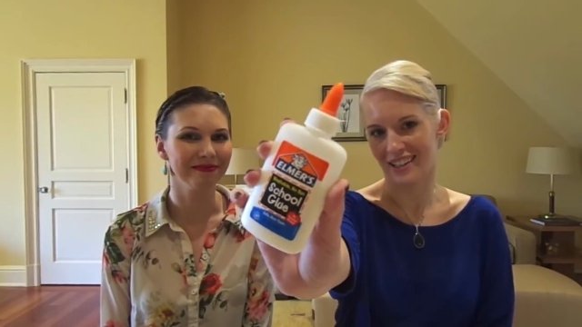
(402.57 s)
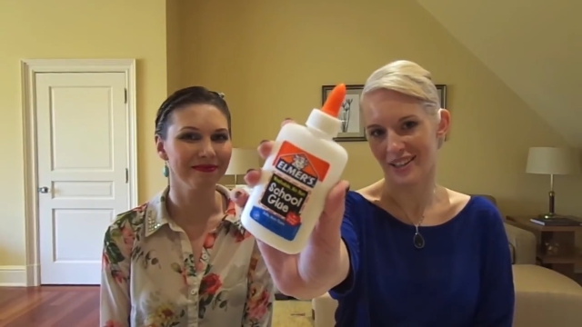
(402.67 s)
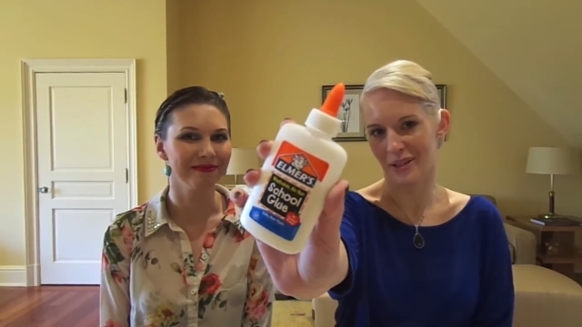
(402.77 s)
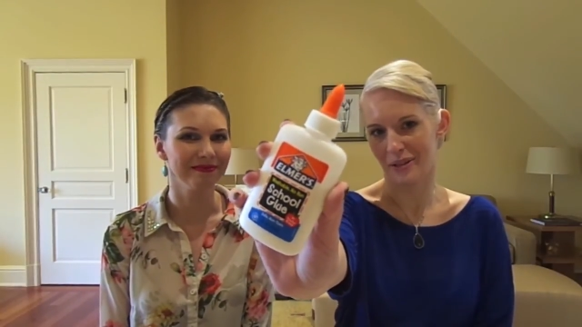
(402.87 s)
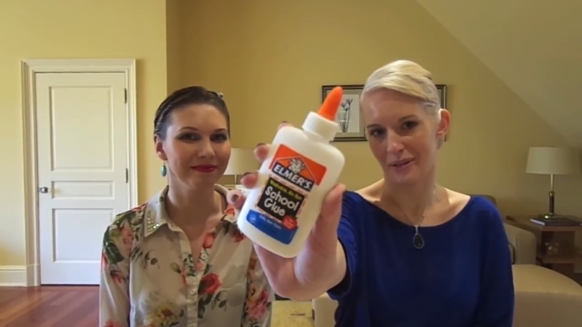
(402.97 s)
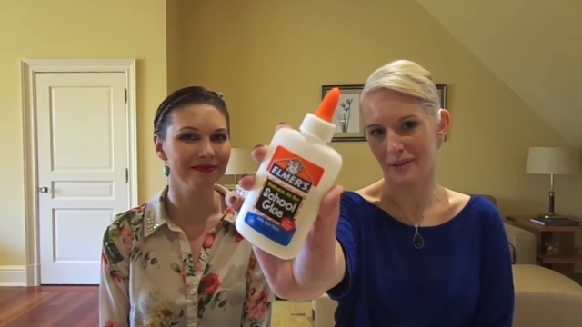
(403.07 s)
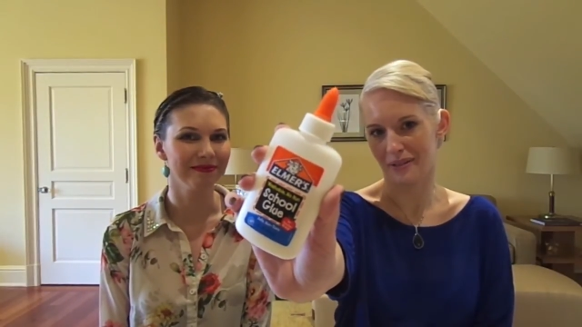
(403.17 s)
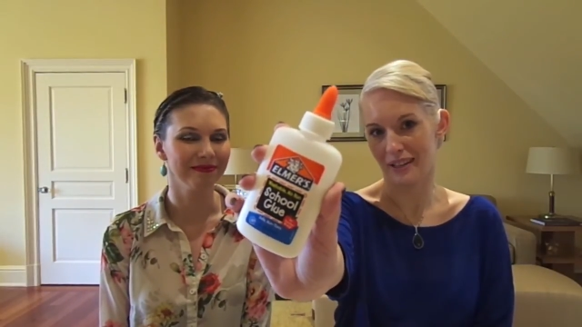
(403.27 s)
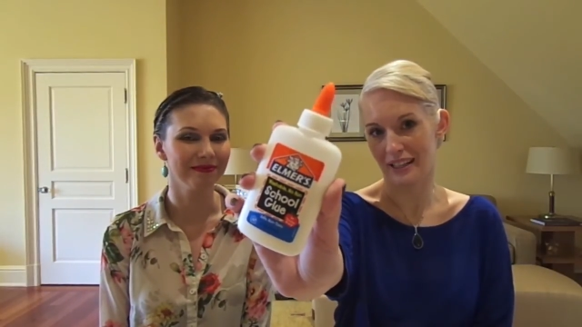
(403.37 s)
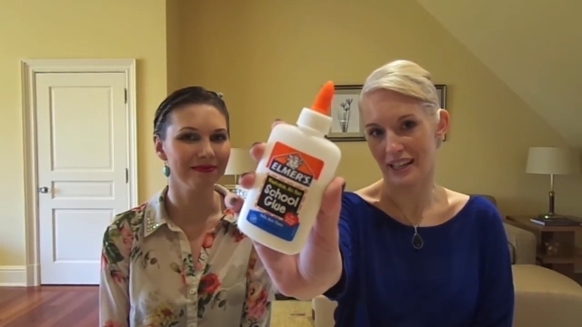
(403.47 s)
Speaker 1: to
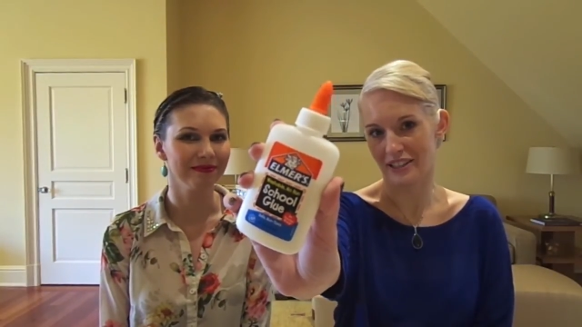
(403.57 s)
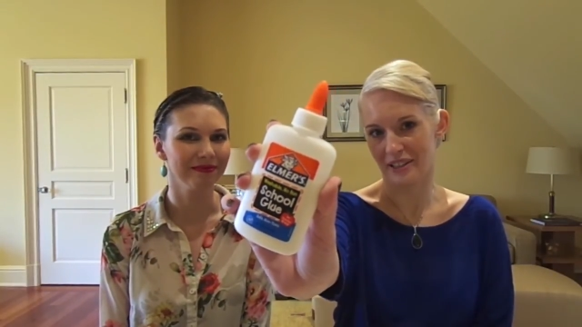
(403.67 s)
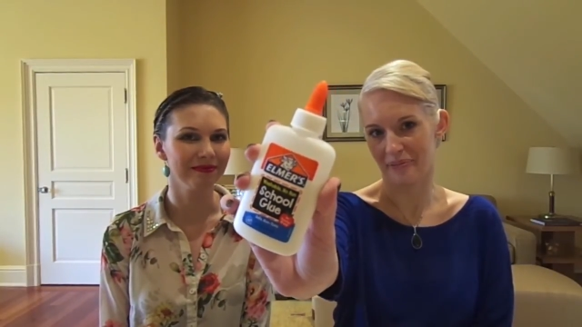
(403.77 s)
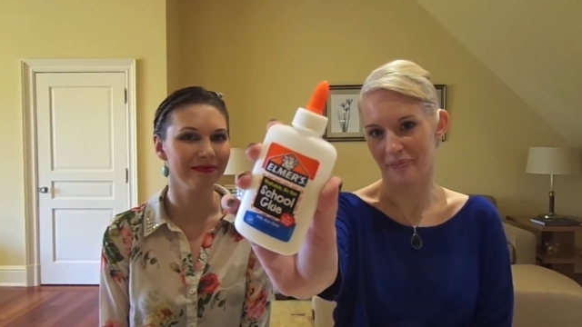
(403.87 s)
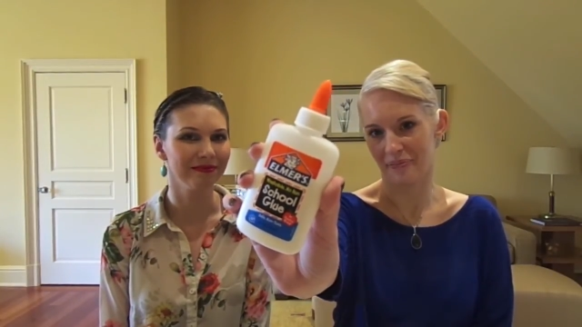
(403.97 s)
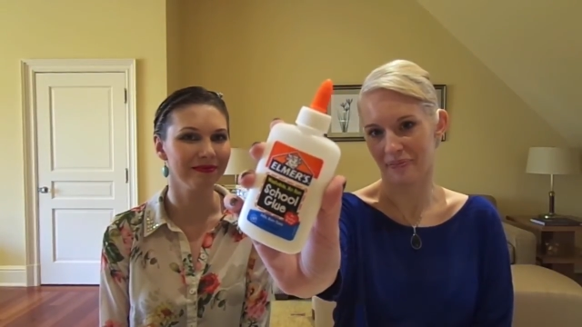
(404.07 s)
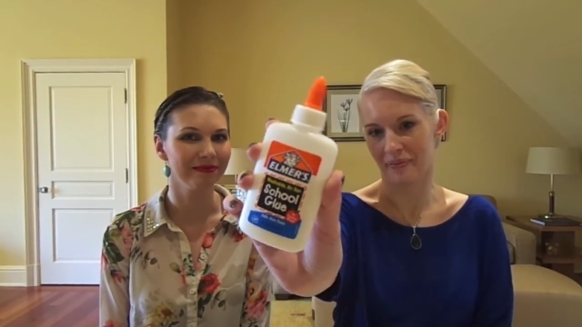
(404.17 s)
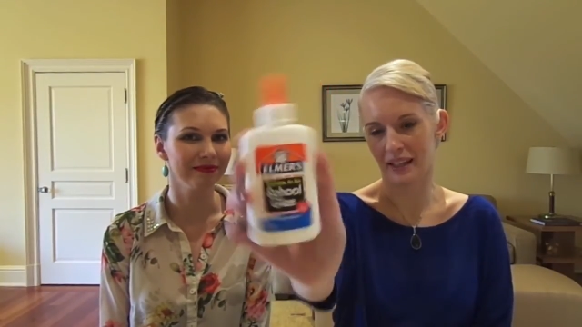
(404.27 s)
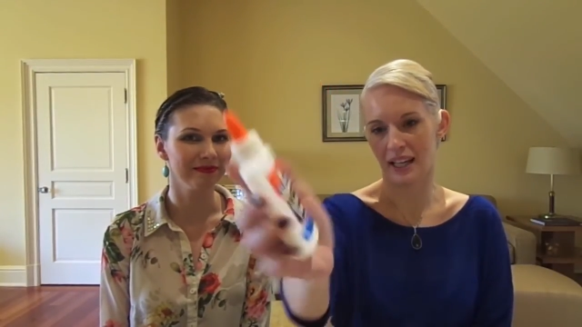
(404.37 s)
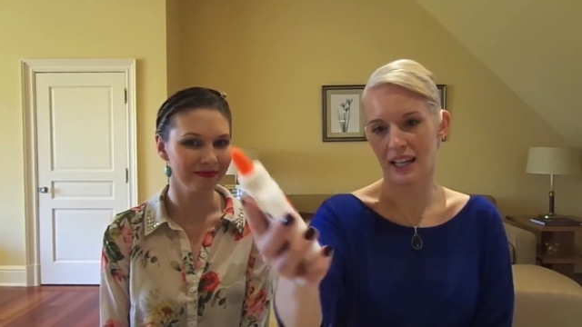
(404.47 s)
attach them.
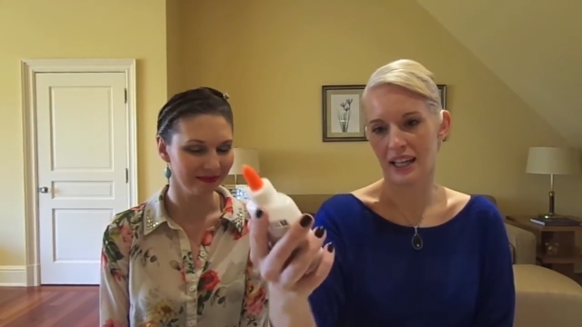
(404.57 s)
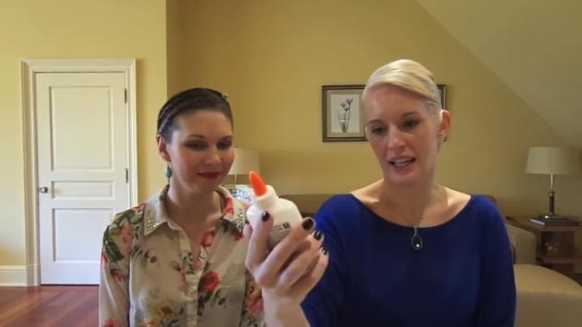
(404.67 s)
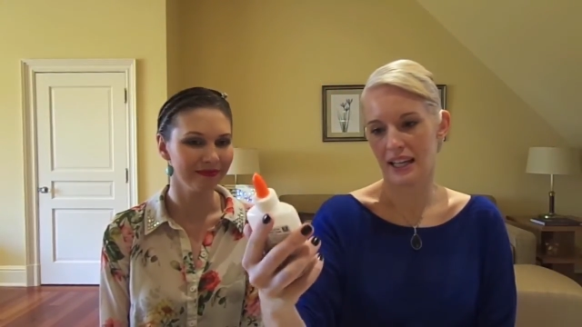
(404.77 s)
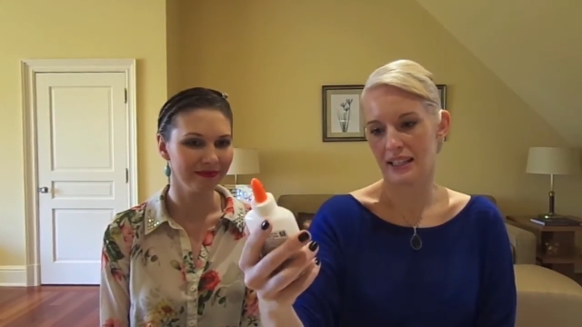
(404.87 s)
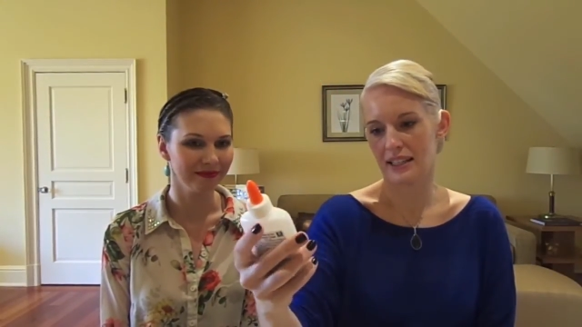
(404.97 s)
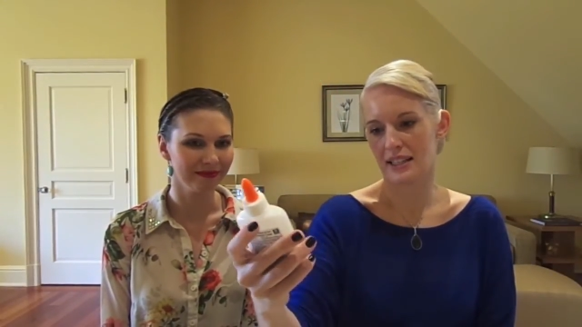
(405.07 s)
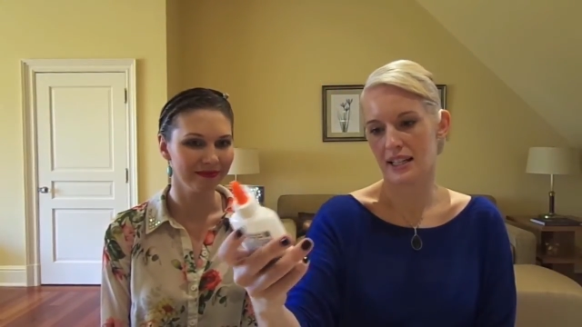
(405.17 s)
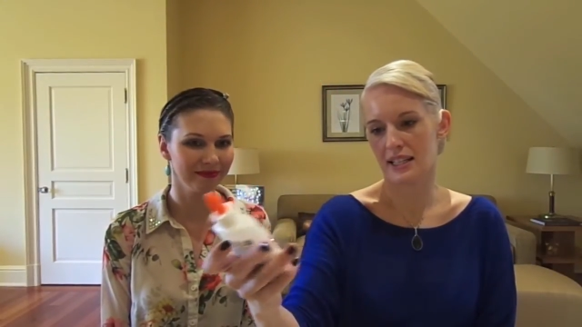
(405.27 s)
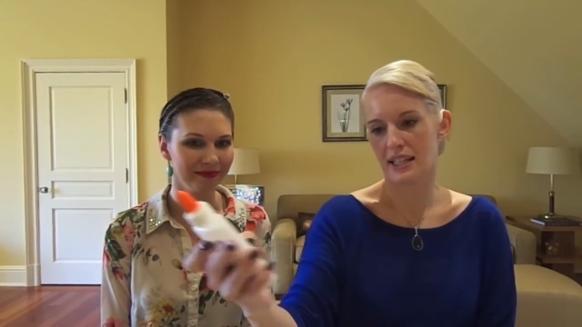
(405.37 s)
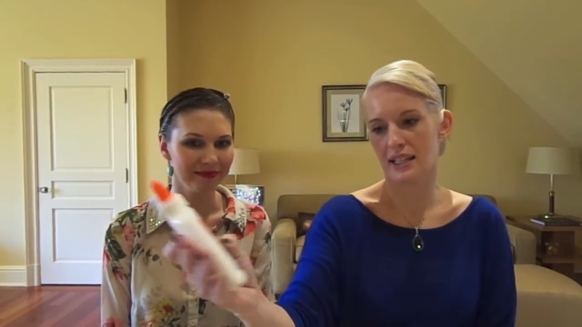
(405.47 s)
And it
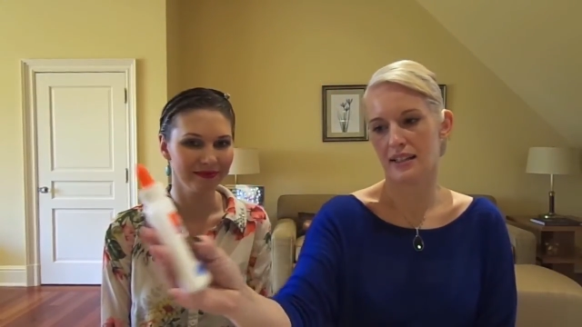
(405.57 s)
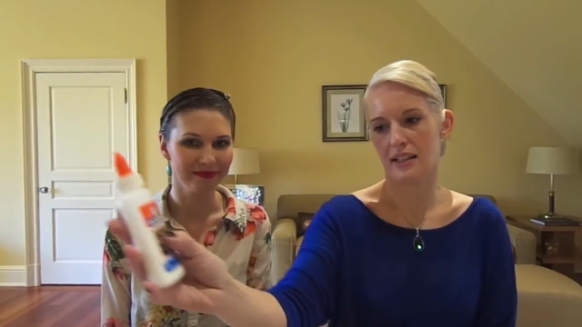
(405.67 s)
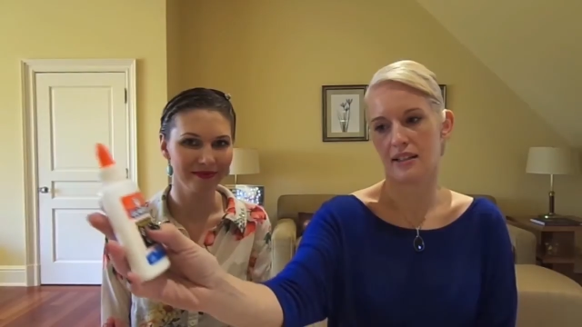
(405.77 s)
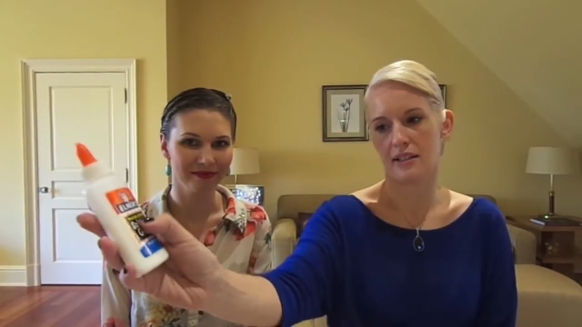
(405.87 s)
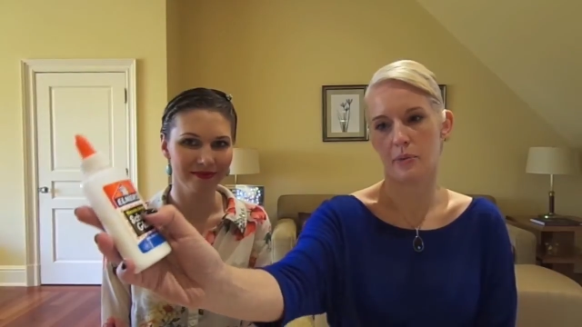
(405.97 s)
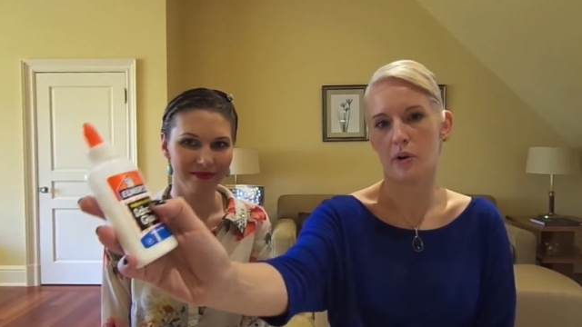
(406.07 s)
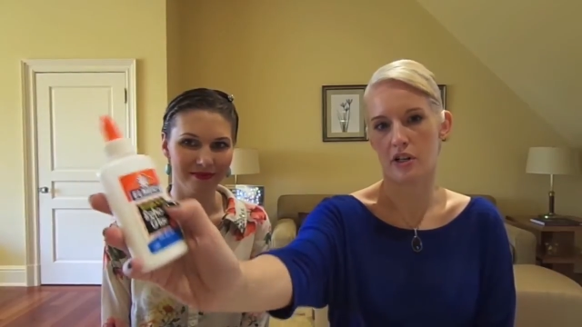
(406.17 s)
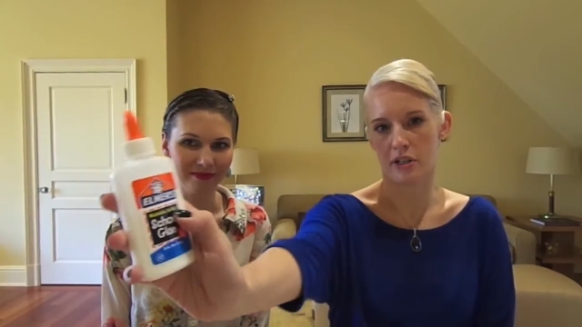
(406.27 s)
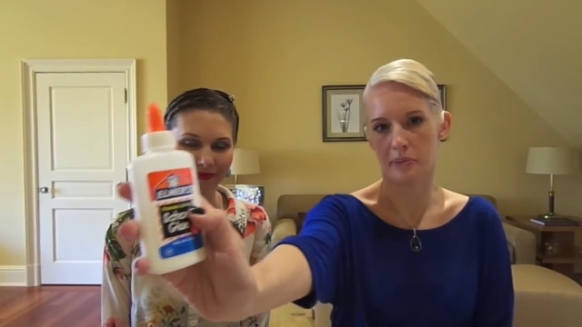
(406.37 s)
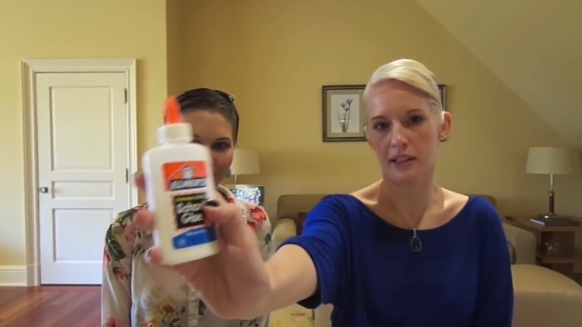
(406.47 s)
says here that it is
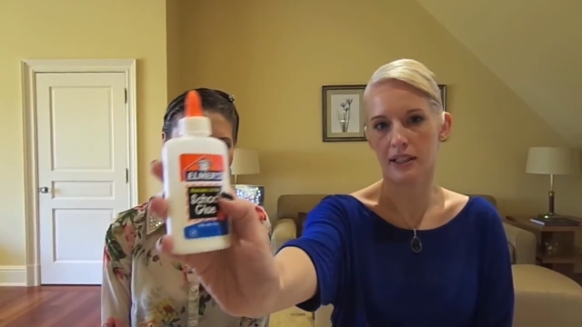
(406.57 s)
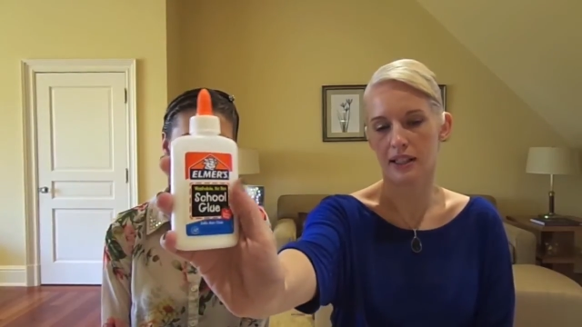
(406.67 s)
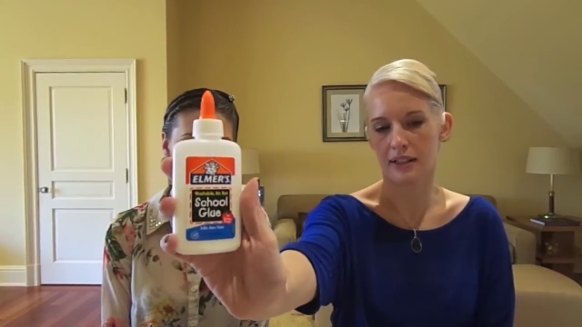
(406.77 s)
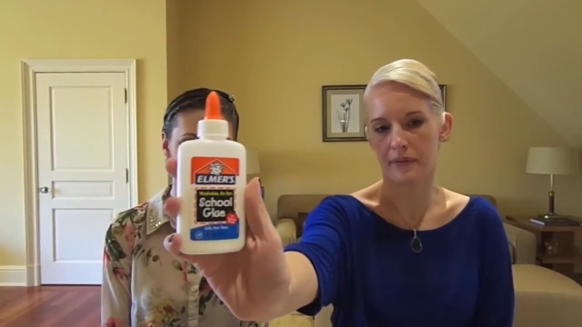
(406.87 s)
washable.